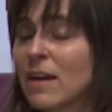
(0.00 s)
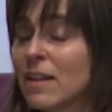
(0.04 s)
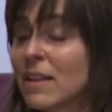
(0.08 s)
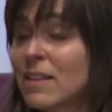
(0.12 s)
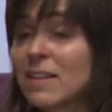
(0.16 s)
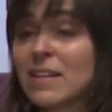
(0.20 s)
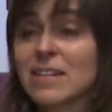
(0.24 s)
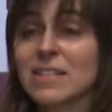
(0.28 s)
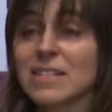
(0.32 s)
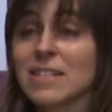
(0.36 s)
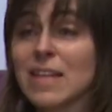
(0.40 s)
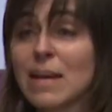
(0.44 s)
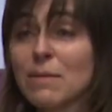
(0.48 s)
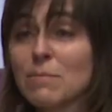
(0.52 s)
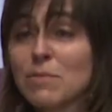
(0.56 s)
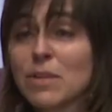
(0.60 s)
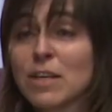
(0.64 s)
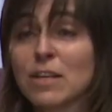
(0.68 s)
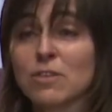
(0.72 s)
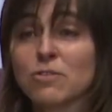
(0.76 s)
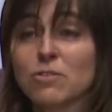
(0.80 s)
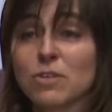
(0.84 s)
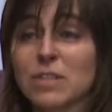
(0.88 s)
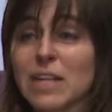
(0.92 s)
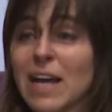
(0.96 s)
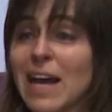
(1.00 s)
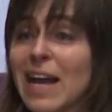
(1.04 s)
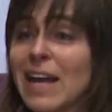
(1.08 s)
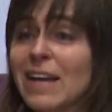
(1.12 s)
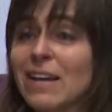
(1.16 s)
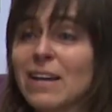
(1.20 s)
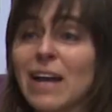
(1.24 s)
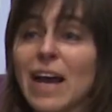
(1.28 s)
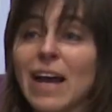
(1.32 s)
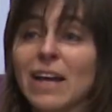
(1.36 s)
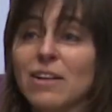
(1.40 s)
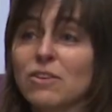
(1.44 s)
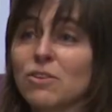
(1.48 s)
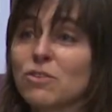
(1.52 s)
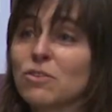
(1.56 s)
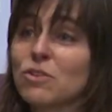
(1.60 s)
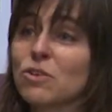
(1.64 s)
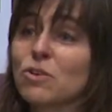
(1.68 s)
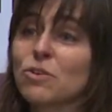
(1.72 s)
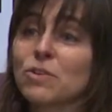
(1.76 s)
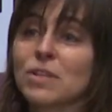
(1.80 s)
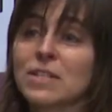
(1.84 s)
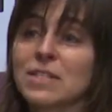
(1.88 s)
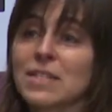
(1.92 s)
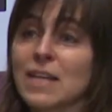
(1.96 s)
There's something to it. I don't
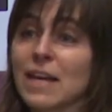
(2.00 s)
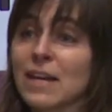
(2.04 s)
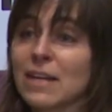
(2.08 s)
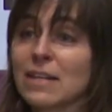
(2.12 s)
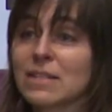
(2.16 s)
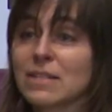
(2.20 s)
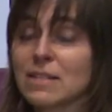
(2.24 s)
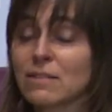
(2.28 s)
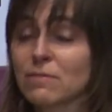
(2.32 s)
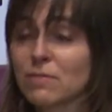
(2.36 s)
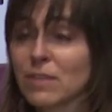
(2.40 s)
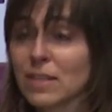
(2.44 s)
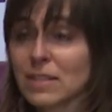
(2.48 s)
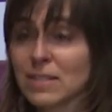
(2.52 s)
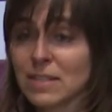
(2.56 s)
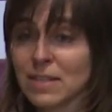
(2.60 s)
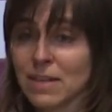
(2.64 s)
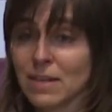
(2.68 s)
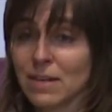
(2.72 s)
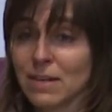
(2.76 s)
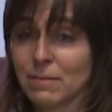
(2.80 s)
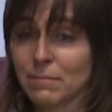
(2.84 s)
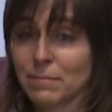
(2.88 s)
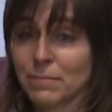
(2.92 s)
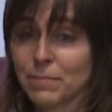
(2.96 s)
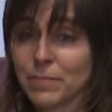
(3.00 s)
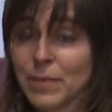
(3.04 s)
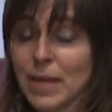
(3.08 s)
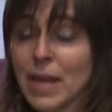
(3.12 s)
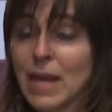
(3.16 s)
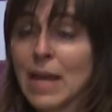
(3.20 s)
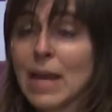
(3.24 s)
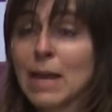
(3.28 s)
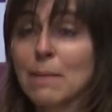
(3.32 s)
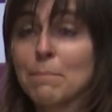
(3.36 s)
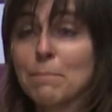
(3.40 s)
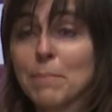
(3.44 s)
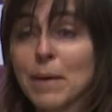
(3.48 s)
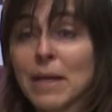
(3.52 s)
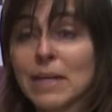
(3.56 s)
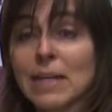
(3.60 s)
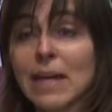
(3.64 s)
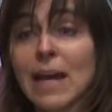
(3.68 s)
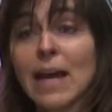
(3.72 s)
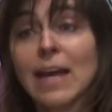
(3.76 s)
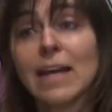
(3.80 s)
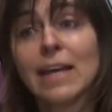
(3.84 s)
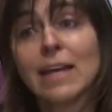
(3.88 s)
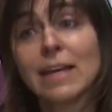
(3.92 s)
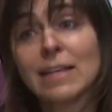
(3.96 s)
know the scientific term, but
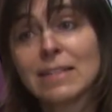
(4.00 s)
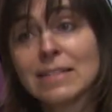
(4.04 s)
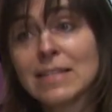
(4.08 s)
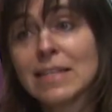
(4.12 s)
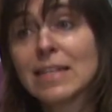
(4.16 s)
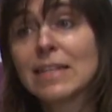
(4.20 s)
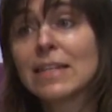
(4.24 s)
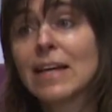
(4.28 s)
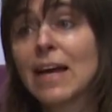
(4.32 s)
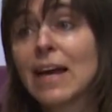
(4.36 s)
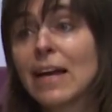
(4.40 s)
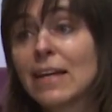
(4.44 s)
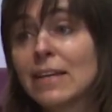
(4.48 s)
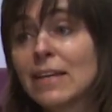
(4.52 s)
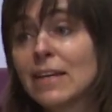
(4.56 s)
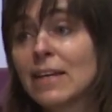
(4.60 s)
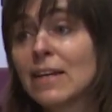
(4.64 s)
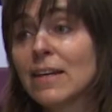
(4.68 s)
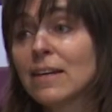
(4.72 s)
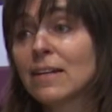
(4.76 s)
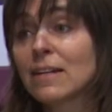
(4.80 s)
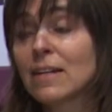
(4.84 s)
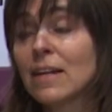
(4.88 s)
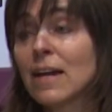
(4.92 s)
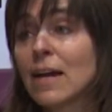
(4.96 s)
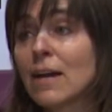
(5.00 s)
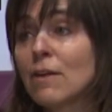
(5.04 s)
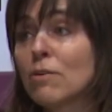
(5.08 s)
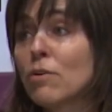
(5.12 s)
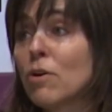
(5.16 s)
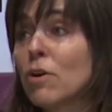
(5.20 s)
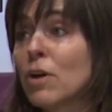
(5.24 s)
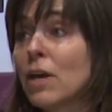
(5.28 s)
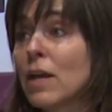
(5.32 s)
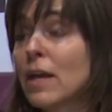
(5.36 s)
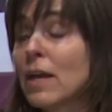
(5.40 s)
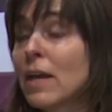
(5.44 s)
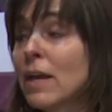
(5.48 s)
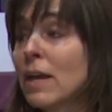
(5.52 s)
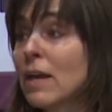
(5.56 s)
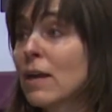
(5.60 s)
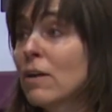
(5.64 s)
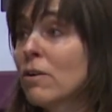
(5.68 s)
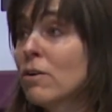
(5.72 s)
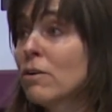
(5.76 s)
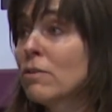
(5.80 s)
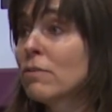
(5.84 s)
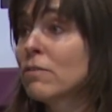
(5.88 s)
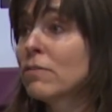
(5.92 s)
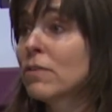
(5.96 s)
I did a year now
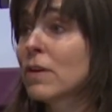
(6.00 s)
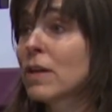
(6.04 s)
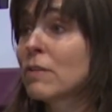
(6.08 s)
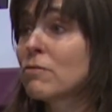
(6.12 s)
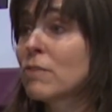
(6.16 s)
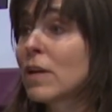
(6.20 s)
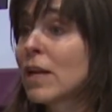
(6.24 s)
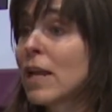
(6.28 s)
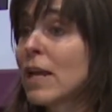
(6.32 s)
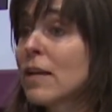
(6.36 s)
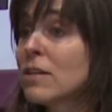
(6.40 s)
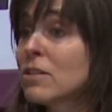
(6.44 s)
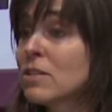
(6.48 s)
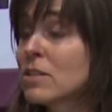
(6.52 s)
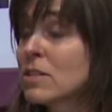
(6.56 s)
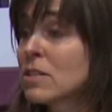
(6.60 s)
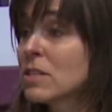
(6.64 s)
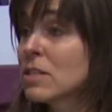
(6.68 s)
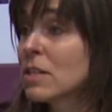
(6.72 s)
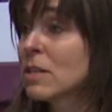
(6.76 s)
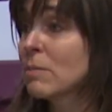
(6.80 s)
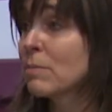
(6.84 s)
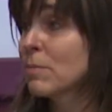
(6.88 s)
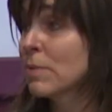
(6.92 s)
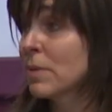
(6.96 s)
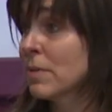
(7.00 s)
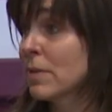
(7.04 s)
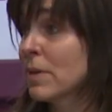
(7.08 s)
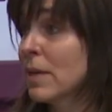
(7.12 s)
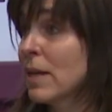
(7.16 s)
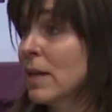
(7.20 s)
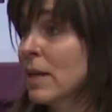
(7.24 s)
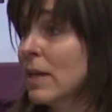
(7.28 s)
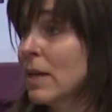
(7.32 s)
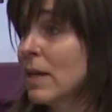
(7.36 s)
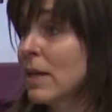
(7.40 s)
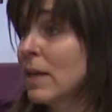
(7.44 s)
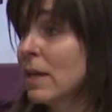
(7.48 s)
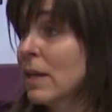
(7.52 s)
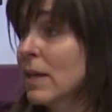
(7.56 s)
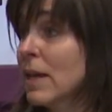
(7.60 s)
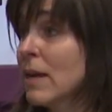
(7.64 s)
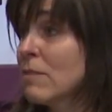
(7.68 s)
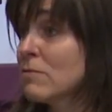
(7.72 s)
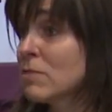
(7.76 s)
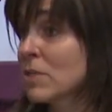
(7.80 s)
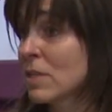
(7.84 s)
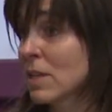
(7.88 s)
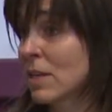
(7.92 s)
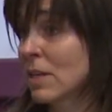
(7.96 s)
of relationship
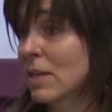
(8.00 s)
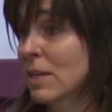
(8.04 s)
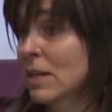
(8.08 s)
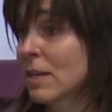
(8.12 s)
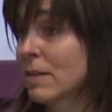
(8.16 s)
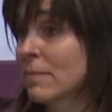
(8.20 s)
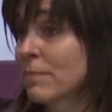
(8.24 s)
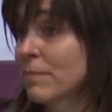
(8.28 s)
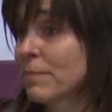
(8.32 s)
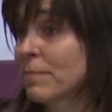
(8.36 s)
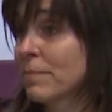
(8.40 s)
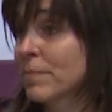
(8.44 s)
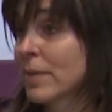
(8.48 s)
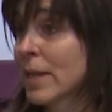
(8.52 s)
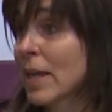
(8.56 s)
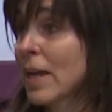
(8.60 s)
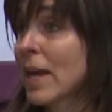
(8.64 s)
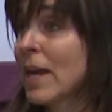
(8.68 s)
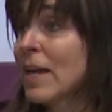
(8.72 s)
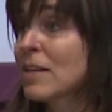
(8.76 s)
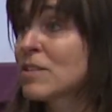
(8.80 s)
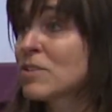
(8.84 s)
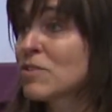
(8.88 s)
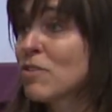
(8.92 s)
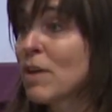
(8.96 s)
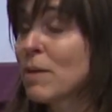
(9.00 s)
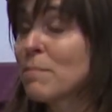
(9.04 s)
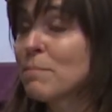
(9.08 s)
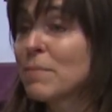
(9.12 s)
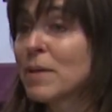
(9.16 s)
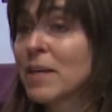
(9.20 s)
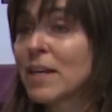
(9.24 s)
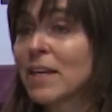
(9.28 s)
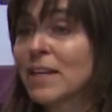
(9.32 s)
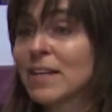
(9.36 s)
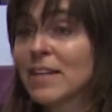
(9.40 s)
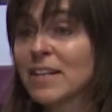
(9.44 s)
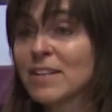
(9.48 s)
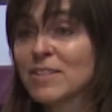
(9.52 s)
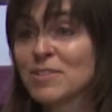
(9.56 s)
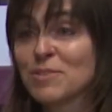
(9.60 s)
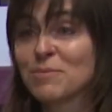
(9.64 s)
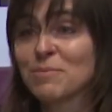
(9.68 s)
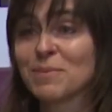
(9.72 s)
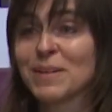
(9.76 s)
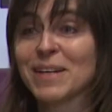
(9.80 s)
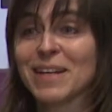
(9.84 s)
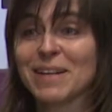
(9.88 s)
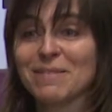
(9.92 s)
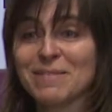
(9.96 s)
counseling, and so I'm beginning to
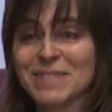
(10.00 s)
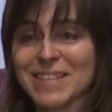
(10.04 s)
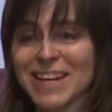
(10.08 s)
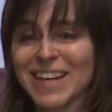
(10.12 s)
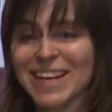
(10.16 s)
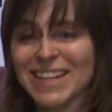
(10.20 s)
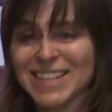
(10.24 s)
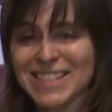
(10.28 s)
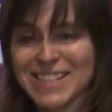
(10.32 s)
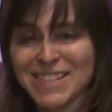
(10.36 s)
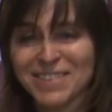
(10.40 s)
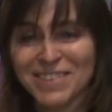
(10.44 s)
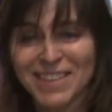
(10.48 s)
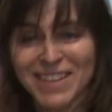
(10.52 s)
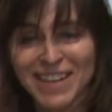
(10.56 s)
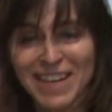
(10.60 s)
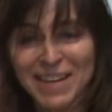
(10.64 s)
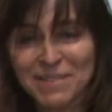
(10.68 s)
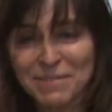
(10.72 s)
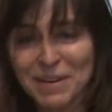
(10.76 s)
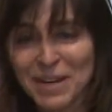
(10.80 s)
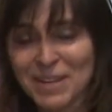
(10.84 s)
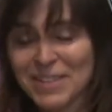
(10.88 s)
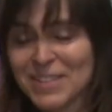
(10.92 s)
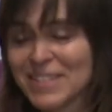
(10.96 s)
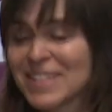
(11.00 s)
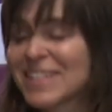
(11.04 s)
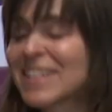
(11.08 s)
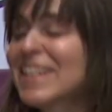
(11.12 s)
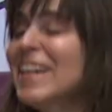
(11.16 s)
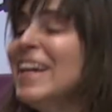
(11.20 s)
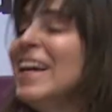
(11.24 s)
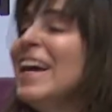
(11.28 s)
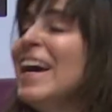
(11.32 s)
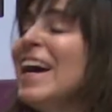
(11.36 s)
become scientific about it.